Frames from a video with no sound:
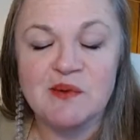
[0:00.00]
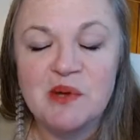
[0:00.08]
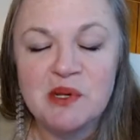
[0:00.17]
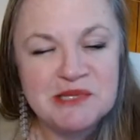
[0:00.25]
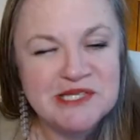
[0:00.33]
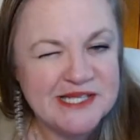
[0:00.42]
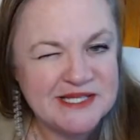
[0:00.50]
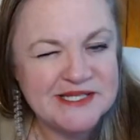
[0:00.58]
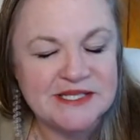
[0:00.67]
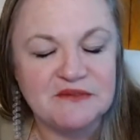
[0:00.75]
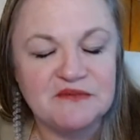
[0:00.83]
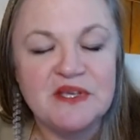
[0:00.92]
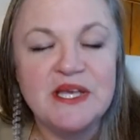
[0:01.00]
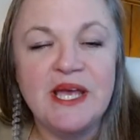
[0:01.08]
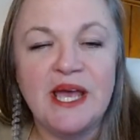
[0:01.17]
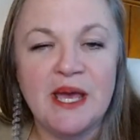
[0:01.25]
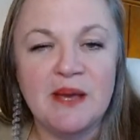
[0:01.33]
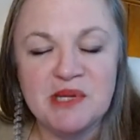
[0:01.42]
So I want to be sensitive
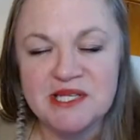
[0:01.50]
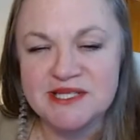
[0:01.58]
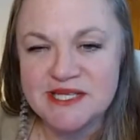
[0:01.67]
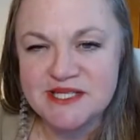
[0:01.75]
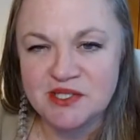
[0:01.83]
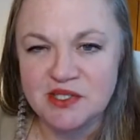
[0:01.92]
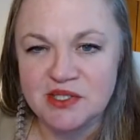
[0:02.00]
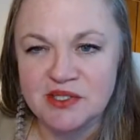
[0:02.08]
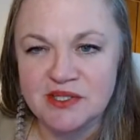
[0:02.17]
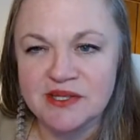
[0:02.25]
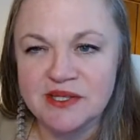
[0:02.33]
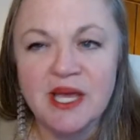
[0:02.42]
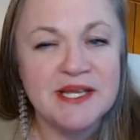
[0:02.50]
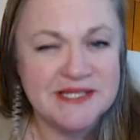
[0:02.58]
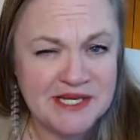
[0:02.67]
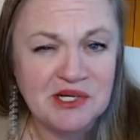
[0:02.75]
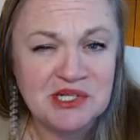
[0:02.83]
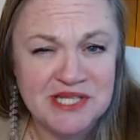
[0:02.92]
because these are kind of
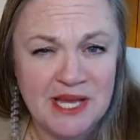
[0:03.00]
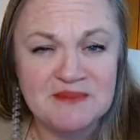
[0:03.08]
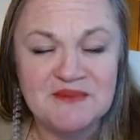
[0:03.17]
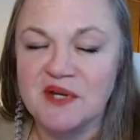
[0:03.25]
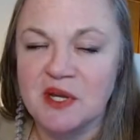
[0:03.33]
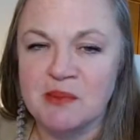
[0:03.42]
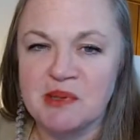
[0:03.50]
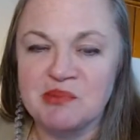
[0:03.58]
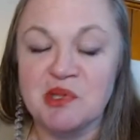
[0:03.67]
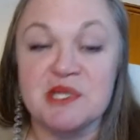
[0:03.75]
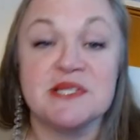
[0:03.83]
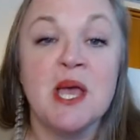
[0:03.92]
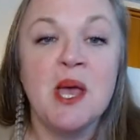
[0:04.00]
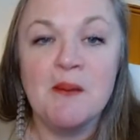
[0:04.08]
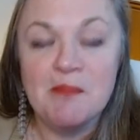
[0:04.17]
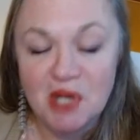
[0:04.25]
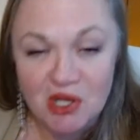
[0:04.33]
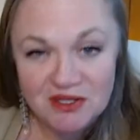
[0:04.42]
scary times for government employees.
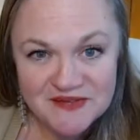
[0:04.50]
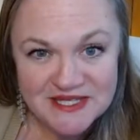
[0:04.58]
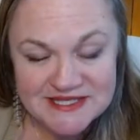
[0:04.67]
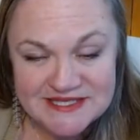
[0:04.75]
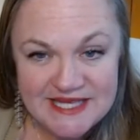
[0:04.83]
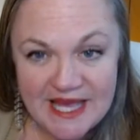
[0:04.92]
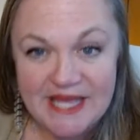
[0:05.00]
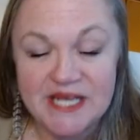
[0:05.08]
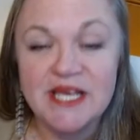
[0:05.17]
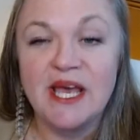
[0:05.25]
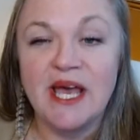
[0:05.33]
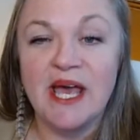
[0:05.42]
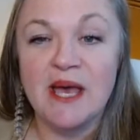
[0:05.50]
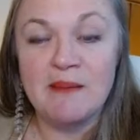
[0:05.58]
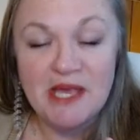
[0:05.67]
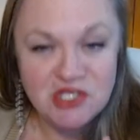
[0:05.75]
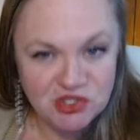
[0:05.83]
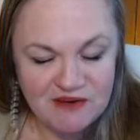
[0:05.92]
But all of that said,
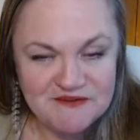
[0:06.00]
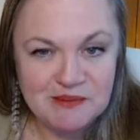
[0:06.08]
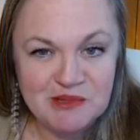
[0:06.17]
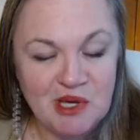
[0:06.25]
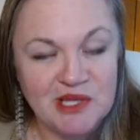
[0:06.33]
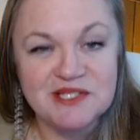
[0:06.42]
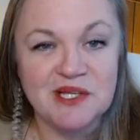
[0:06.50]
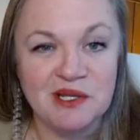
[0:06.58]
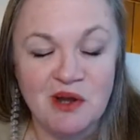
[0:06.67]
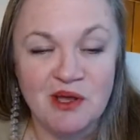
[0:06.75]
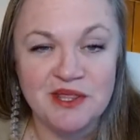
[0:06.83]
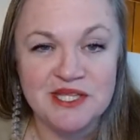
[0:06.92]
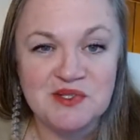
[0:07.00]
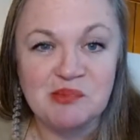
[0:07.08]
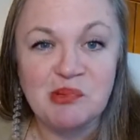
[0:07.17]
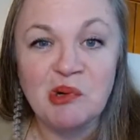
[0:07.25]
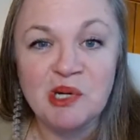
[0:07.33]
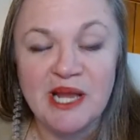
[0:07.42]
I do have some thoughts on this
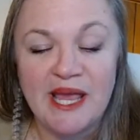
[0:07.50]
report.